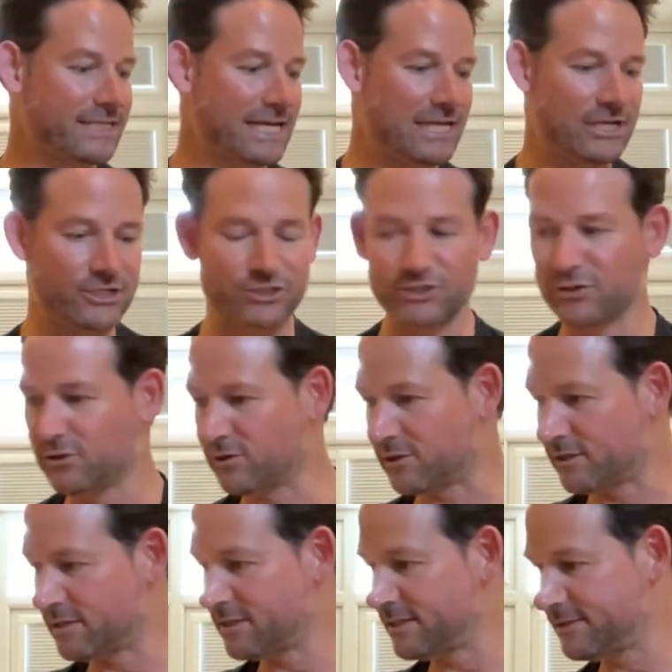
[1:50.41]
le
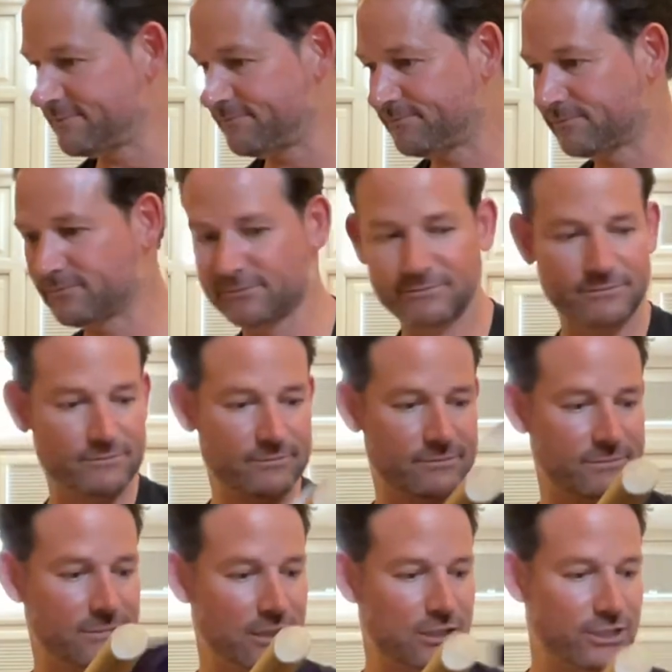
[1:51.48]
sword,
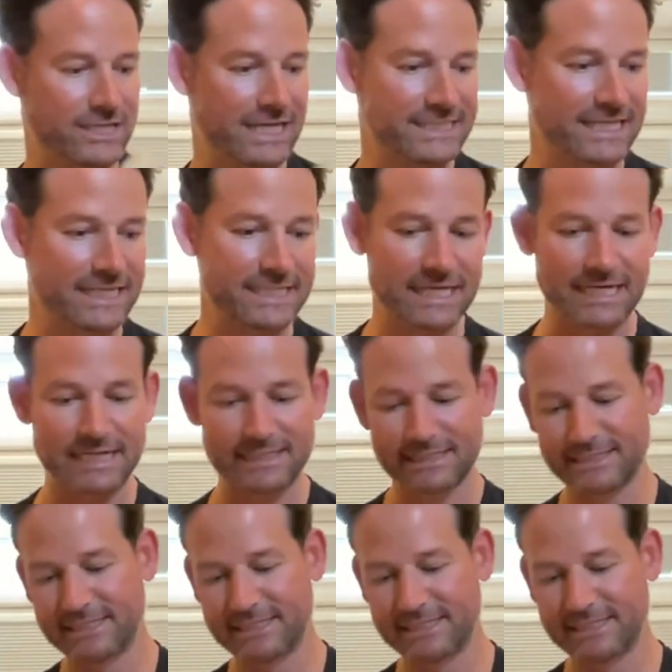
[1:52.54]
le katana.